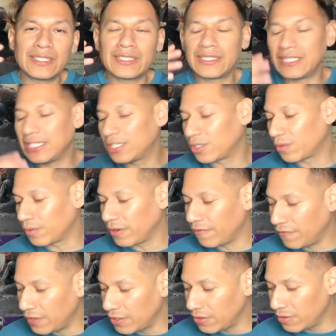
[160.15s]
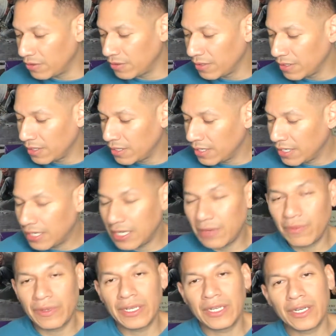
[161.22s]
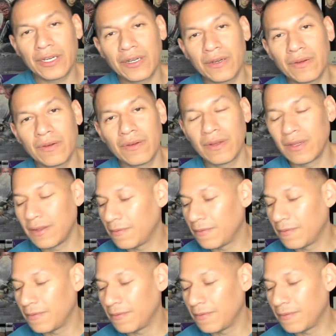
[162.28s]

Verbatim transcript: sneaker review. Here we go.